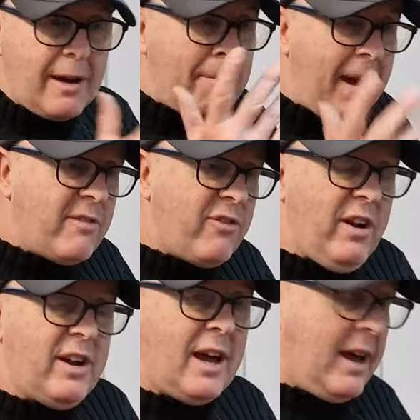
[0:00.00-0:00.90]
paid for
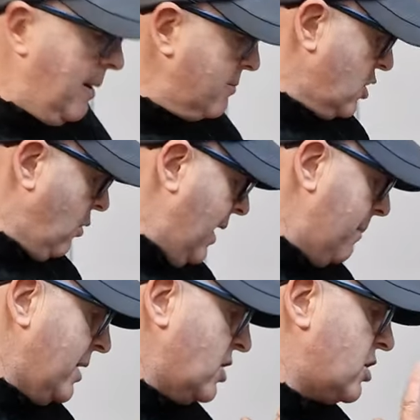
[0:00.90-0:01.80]
it, and I'm so
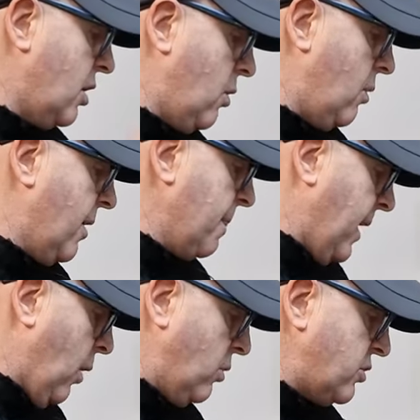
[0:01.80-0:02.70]
happy. So
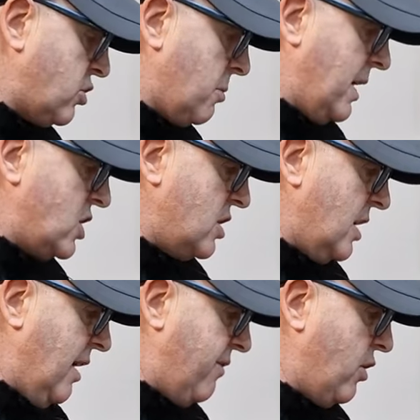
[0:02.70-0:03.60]
I wanted to mention,
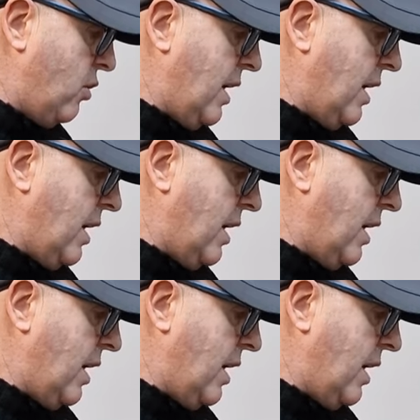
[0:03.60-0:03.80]
if you